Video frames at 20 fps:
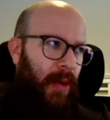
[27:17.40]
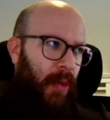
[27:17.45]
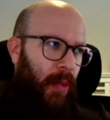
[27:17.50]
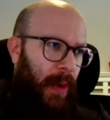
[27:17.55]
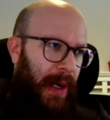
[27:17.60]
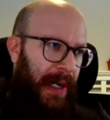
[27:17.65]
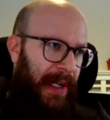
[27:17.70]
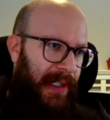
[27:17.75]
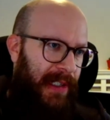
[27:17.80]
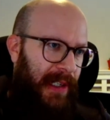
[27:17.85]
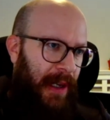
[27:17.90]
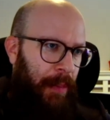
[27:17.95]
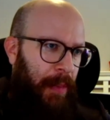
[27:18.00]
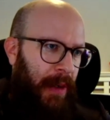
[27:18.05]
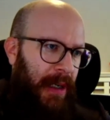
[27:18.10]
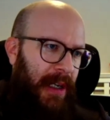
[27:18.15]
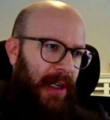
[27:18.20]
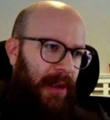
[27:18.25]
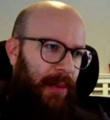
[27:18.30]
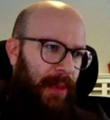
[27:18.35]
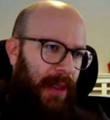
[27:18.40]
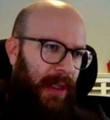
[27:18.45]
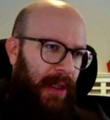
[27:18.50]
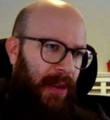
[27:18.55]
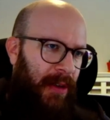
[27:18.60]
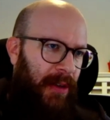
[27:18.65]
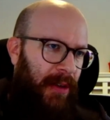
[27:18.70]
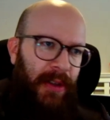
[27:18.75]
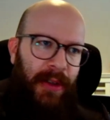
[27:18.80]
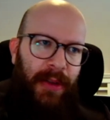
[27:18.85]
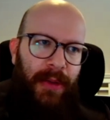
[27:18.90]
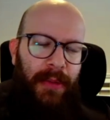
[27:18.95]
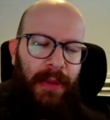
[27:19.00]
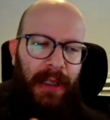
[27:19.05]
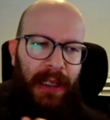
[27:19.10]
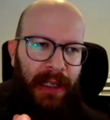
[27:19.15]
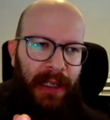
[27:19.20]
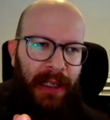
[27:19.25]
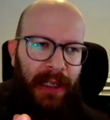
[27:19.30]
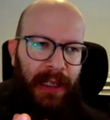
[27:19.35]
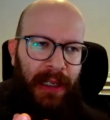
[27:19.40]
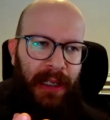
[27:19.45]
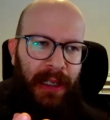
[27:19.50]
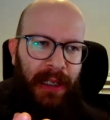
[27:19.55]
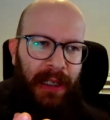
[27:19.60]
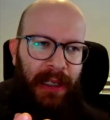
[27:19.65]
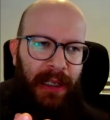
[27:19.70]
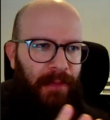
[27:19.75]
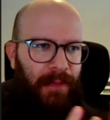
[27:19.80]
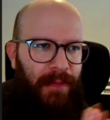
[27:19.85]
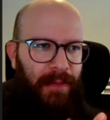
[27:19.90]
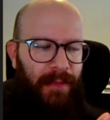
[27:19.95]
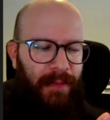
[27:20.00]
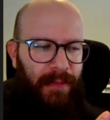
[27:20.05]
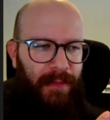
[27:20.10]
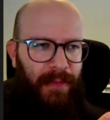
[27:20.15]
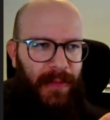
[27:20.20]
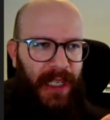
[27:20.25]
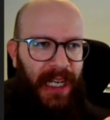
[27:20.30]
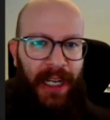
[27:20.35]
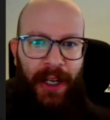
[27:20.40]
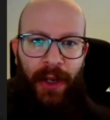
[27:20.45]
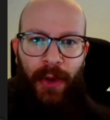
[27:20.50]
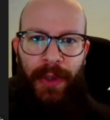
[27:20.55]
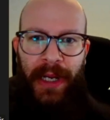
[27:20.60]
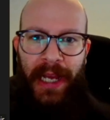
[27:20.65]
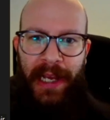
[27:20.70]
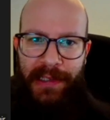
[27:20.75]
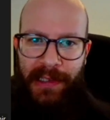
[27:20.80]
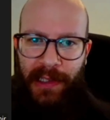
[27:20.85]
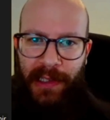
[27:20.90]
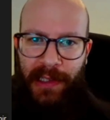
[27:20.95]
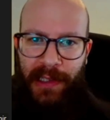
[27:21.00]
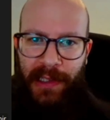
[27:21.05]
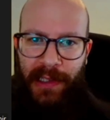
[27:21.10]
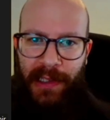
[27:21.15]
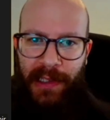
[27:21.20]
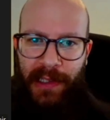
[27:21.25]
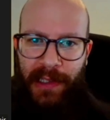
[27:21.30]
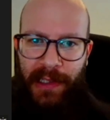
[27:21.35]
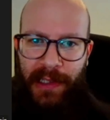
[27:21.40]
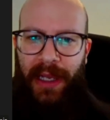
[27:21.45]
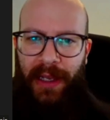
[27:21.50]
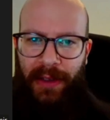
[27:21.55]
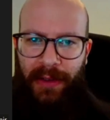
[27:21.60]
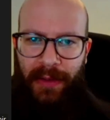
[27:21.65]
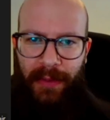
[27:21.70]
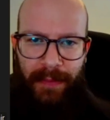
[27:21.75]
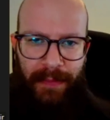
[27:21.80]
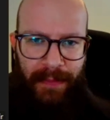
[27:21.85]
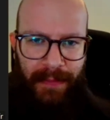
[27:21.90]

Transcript: One example can be, a loan hasn't been repaid.